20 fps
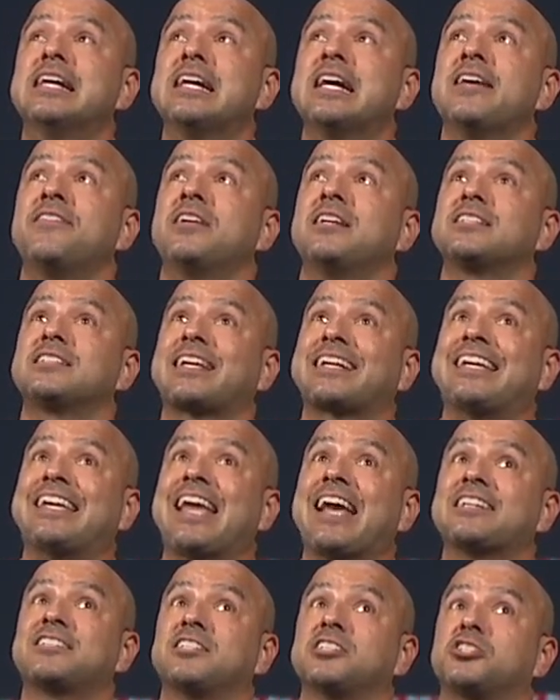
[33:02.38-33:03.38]
and then it's like he
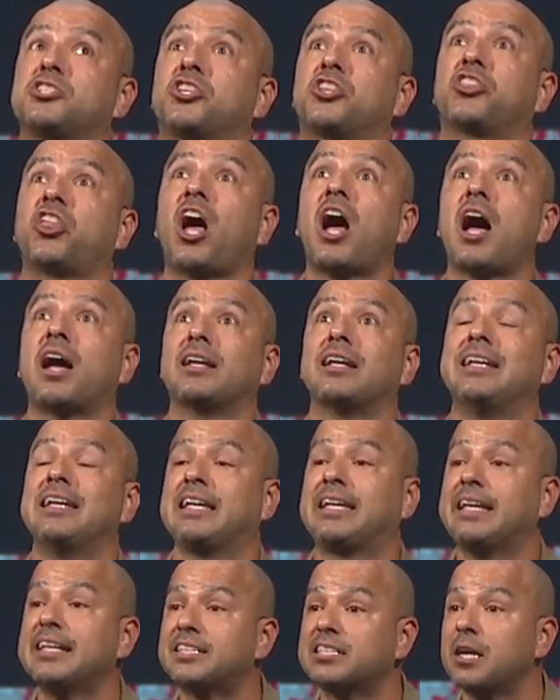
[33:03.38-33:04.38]
has this thought, and he
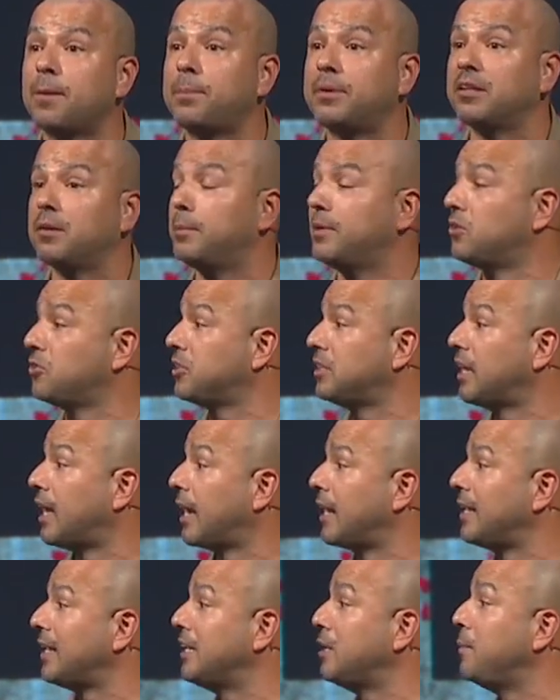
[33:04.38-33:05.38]
gets up in the middle of the
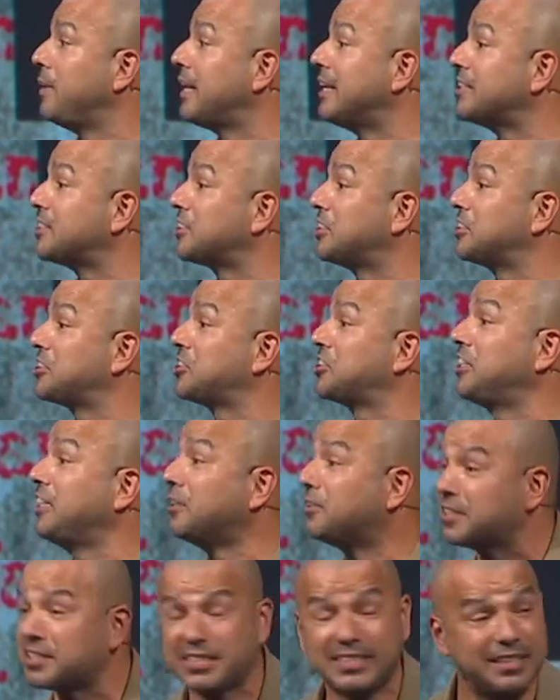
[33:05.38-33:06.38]
night, and he begins to steal
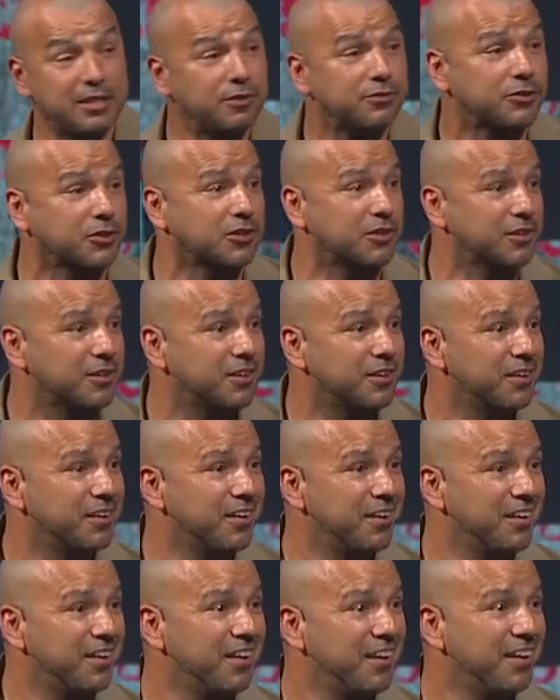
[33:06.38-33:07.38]
the silver.
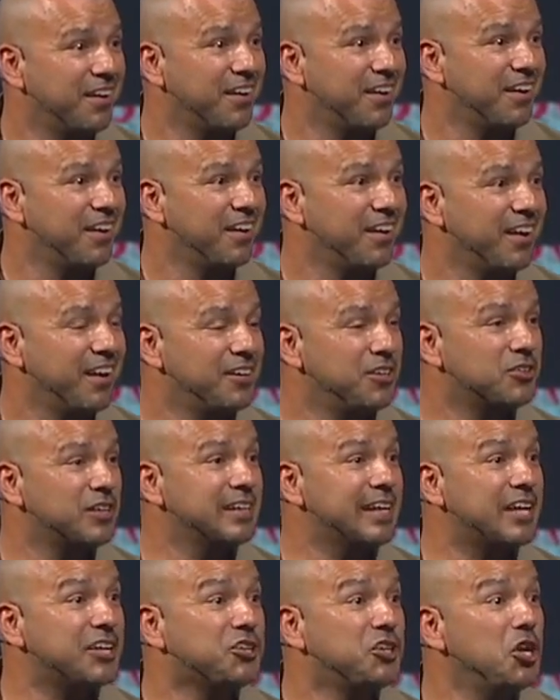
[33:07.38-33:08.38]
And you're thinking,
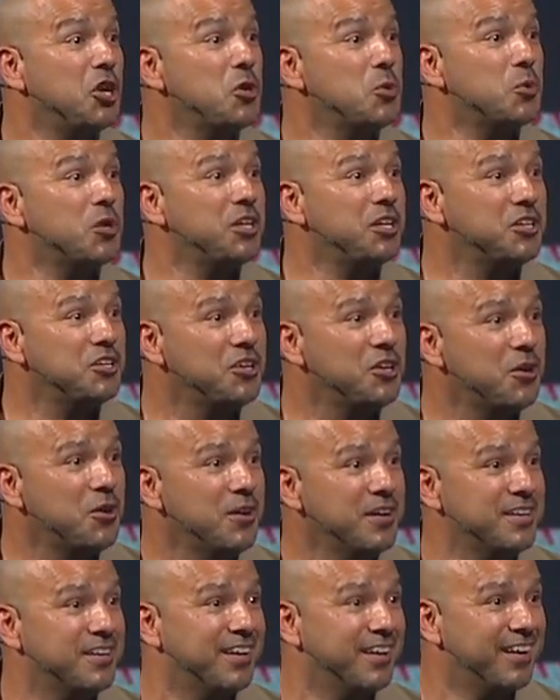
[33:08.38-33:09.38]
like, dude, what are you
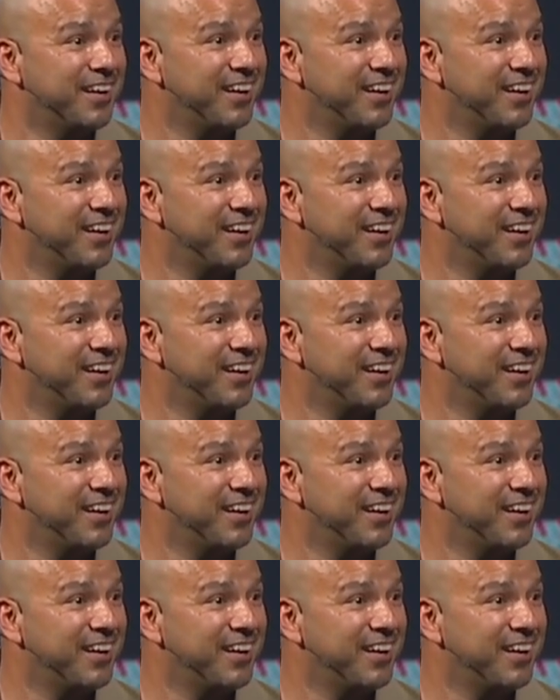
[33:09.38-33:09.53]
doing?